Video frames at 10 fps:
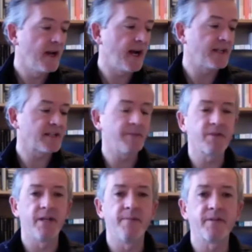And
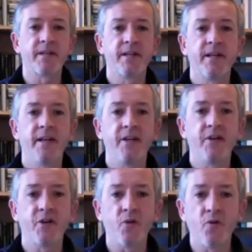sometimes you
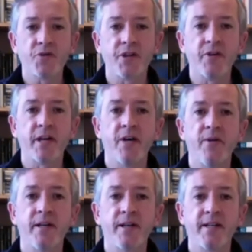can also go
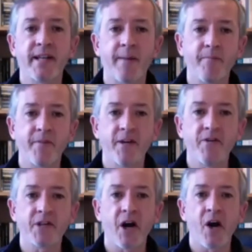and damp the
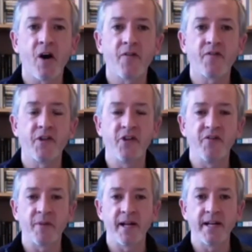notes after you've
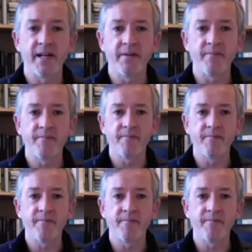played them.